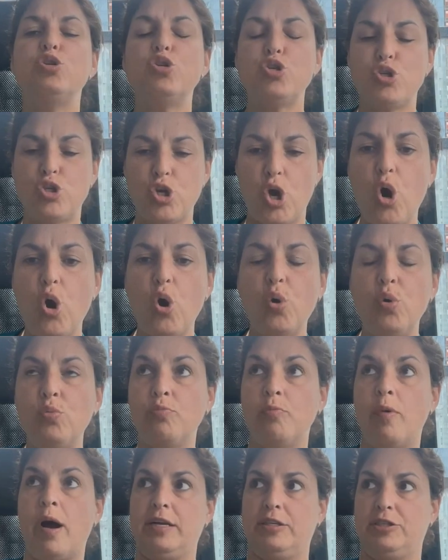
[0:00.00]

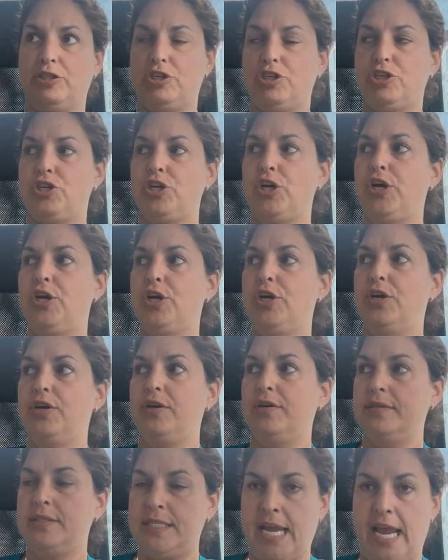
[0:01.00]
so much
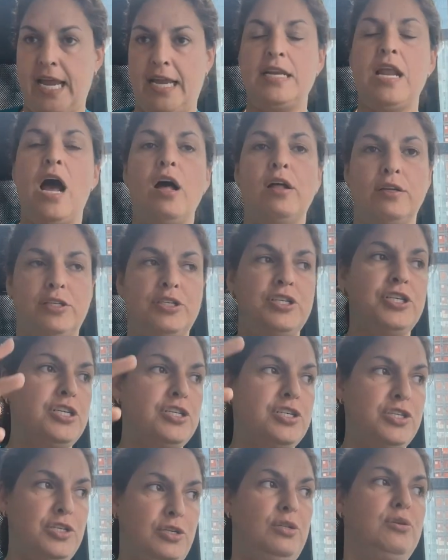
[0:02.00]

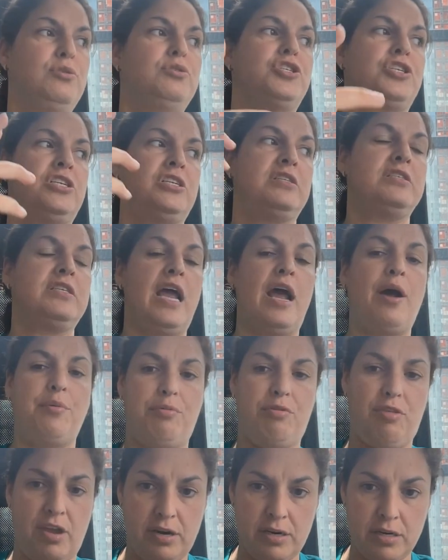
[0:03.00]
technology solutions
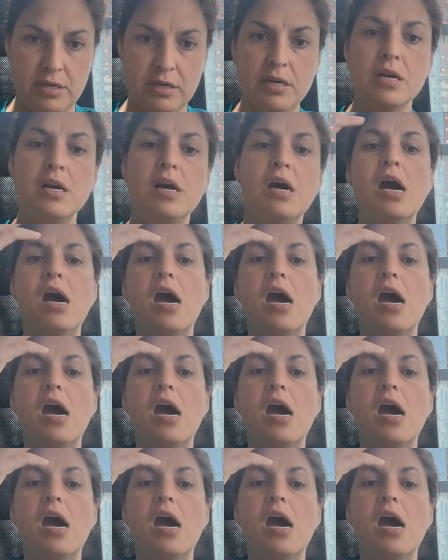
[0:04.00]
out there.